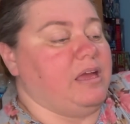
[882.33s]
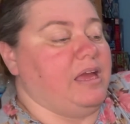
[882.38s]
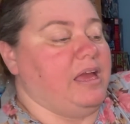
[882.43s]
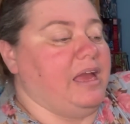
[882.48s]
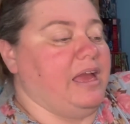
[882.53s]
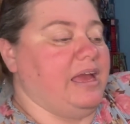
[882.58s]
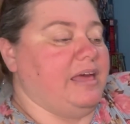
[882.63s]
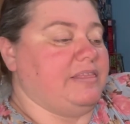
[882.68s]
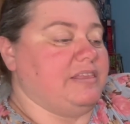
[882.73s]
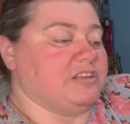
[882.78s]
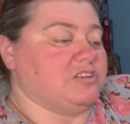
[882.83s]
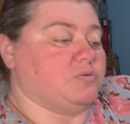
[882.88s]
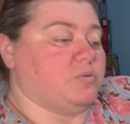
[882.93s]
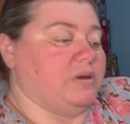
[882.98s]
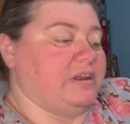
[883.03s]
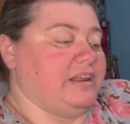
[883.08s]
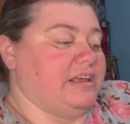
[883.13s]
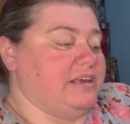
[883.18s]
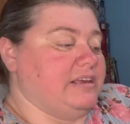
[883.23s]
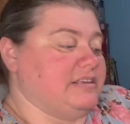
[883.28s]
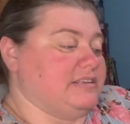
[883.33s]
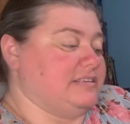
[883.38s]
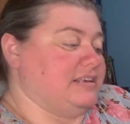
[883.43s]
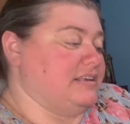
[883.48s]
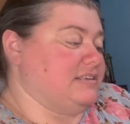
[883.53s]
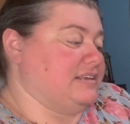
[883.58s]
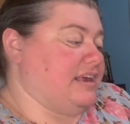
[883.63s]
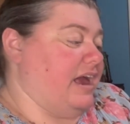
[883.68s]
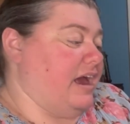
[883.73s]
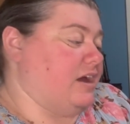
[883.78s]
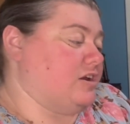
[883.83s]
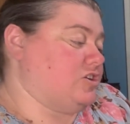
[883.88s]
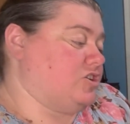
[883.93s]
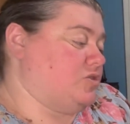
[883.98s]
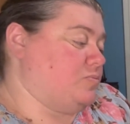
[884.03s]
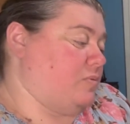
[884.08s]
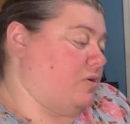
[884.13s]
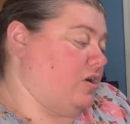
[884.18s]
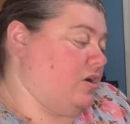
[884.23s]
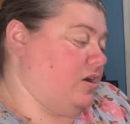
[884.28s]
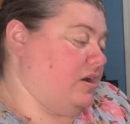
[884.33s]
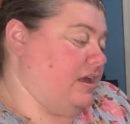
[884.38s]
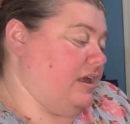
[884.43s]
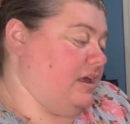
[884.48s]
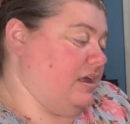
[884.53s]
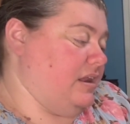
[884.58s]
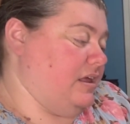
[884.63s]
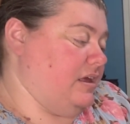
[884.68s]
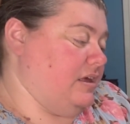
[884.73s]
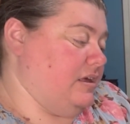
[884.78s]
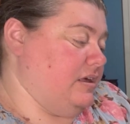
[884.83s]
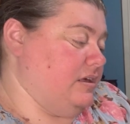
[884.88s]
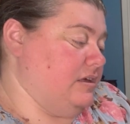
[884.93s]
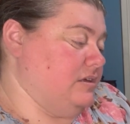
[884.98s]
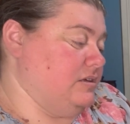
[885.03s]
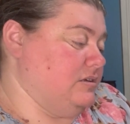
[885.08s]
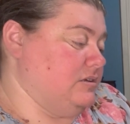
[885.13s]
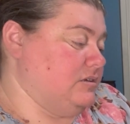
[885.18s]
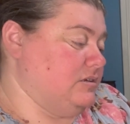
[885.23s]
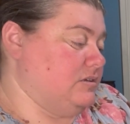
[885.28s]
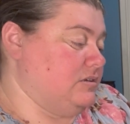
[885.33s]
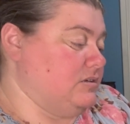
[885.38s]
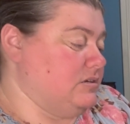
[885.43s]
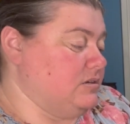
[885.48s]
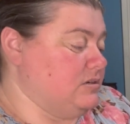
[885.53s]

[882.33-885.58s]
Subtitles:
And this one is, says Cash Spark. It is